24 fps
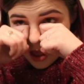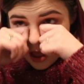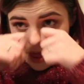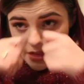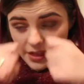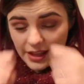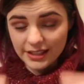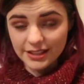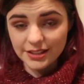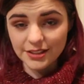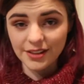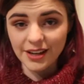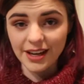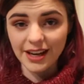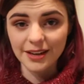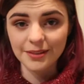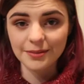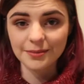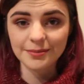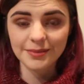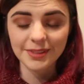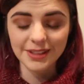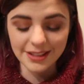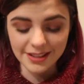That's okay.
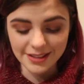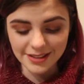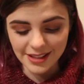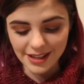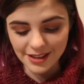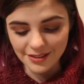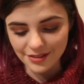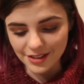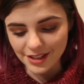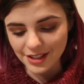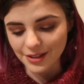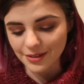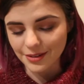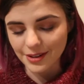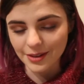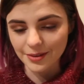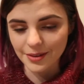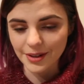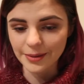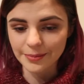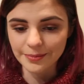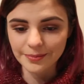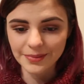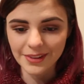It's a sad video
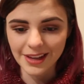anyway.